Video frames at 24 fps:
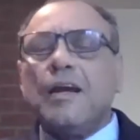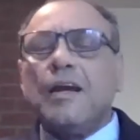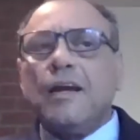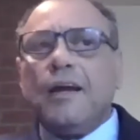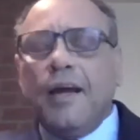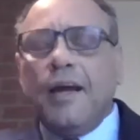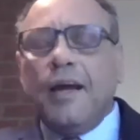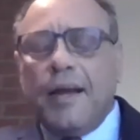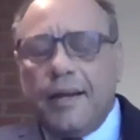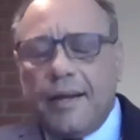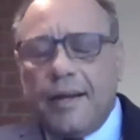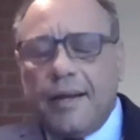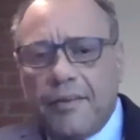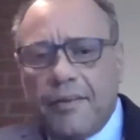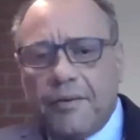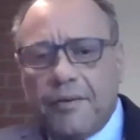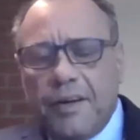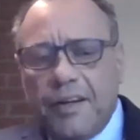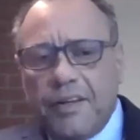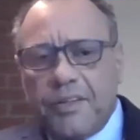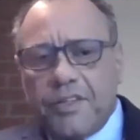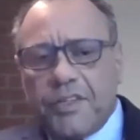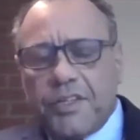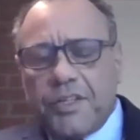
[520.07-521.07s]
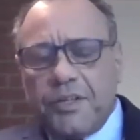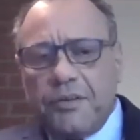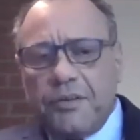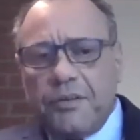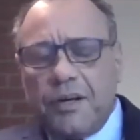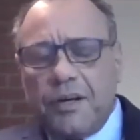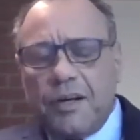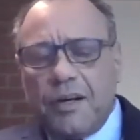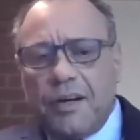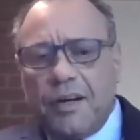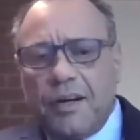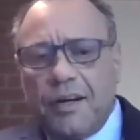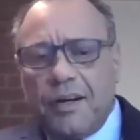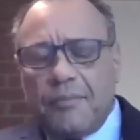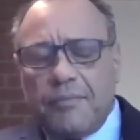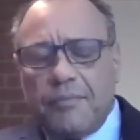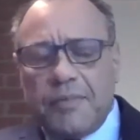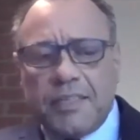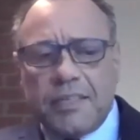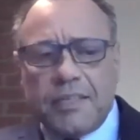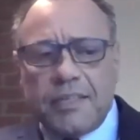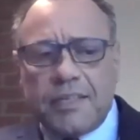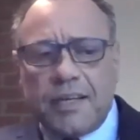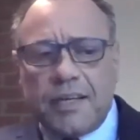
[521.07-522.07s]
Another issue,
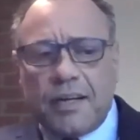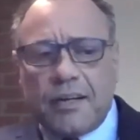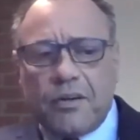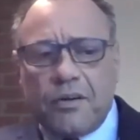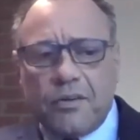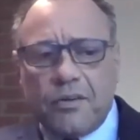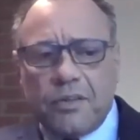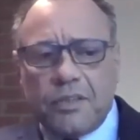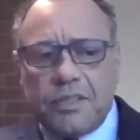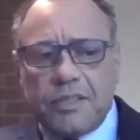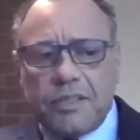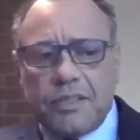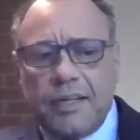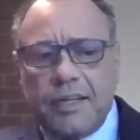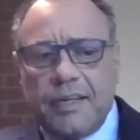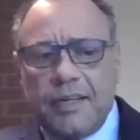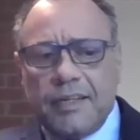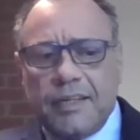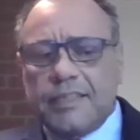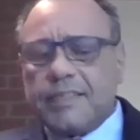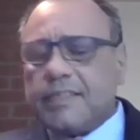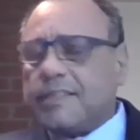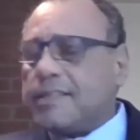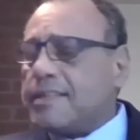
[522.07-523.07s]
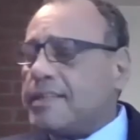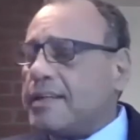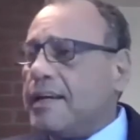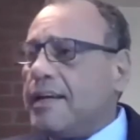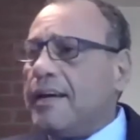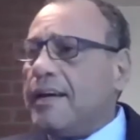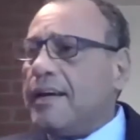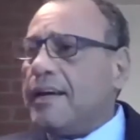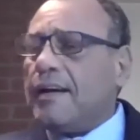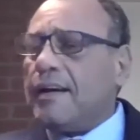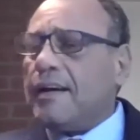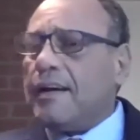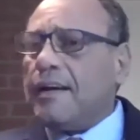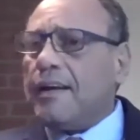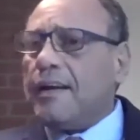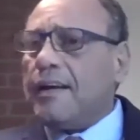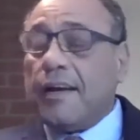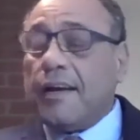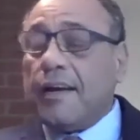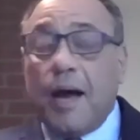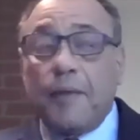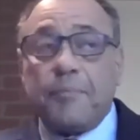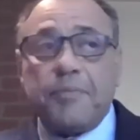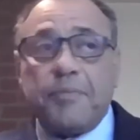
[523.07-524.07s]
Mr. Tsakos, is
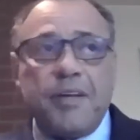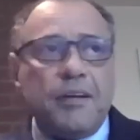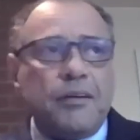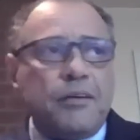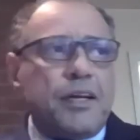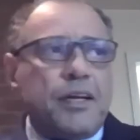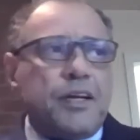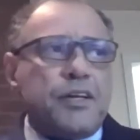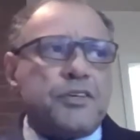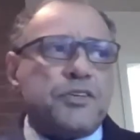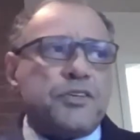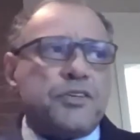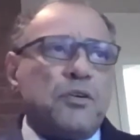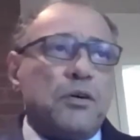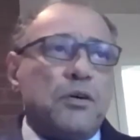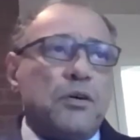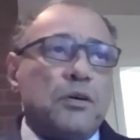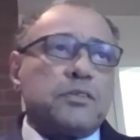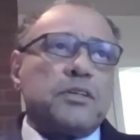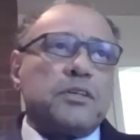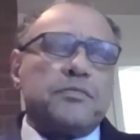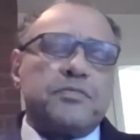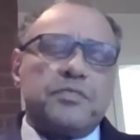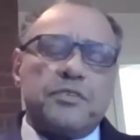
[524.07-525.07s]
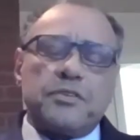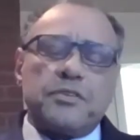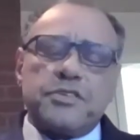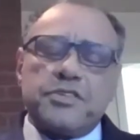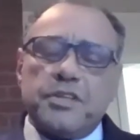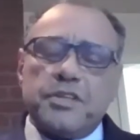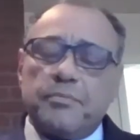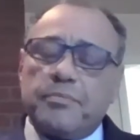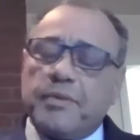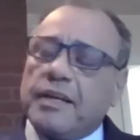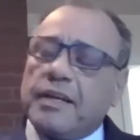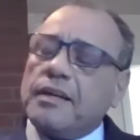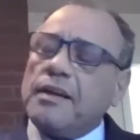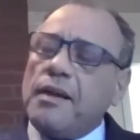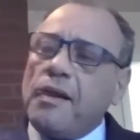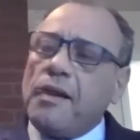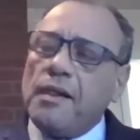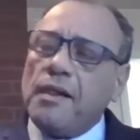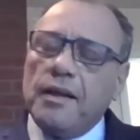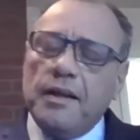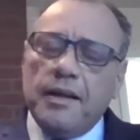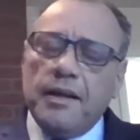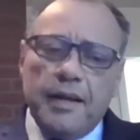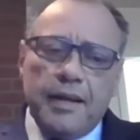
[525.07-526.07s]
an uphill issue also for shipping,
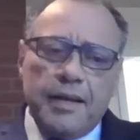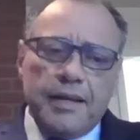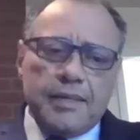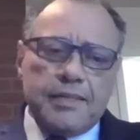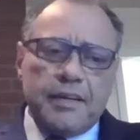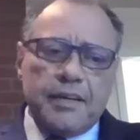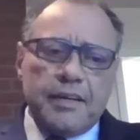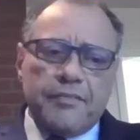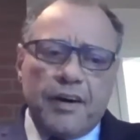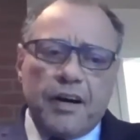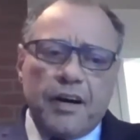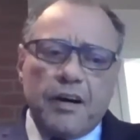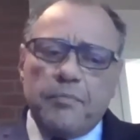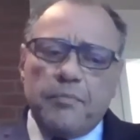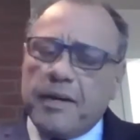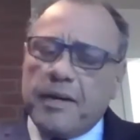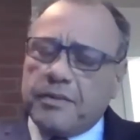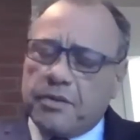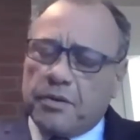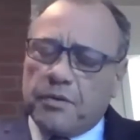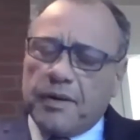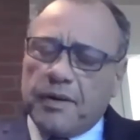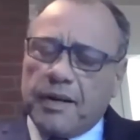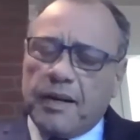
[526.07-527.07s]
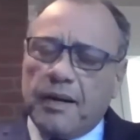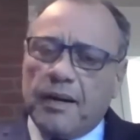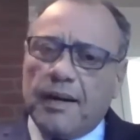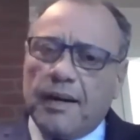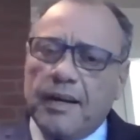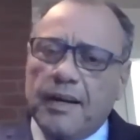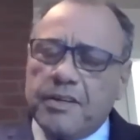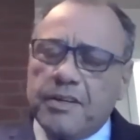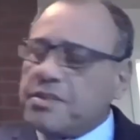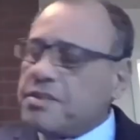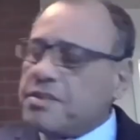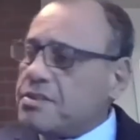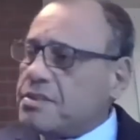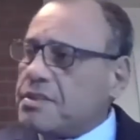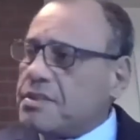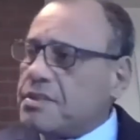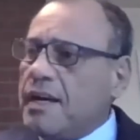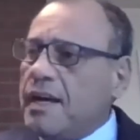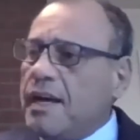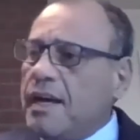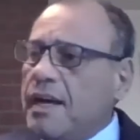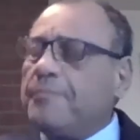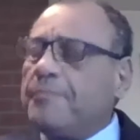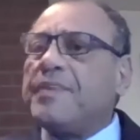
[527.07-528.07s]
is the environmental regulations.
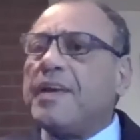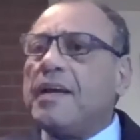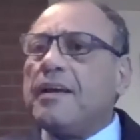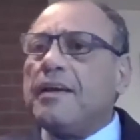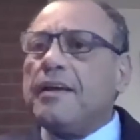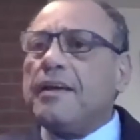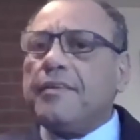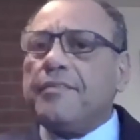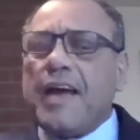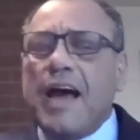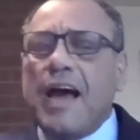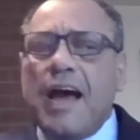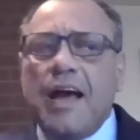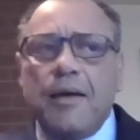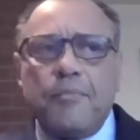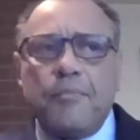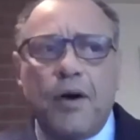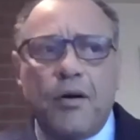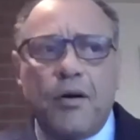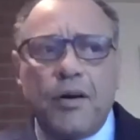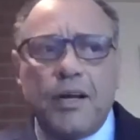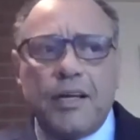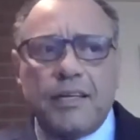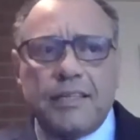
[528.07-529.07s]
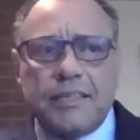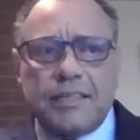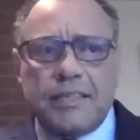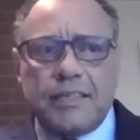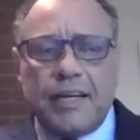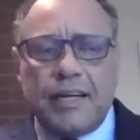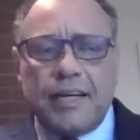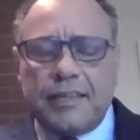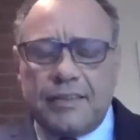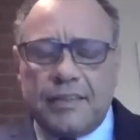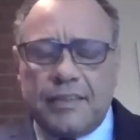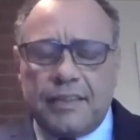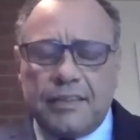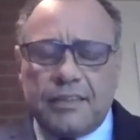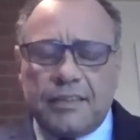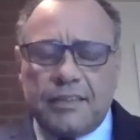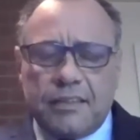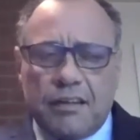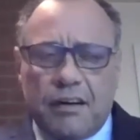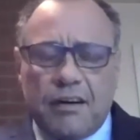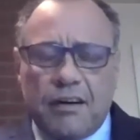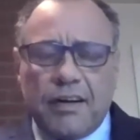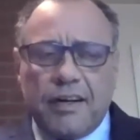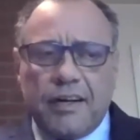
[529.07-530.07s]
The IMO has set its
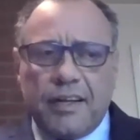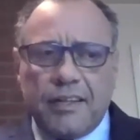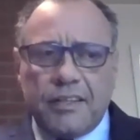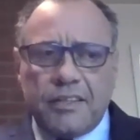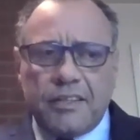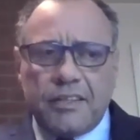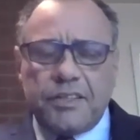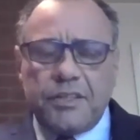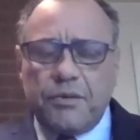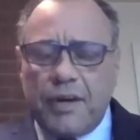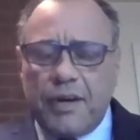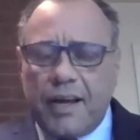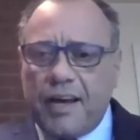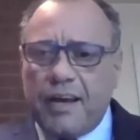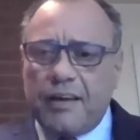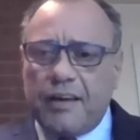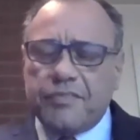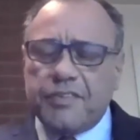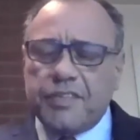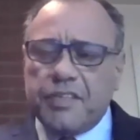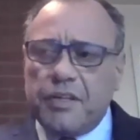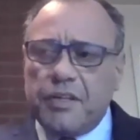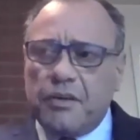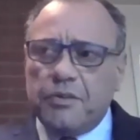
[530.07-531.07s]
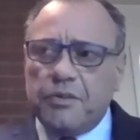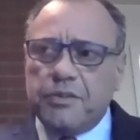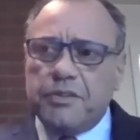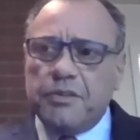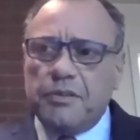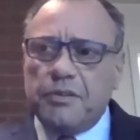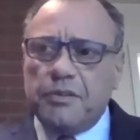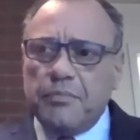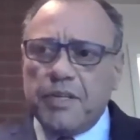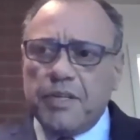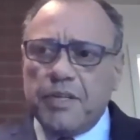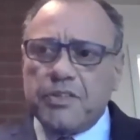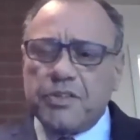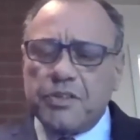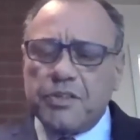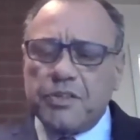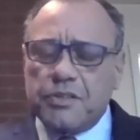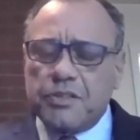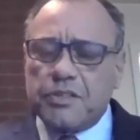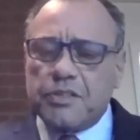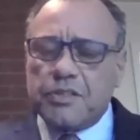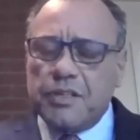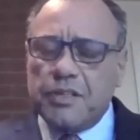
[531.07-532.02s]
targets to halve CO2 emissions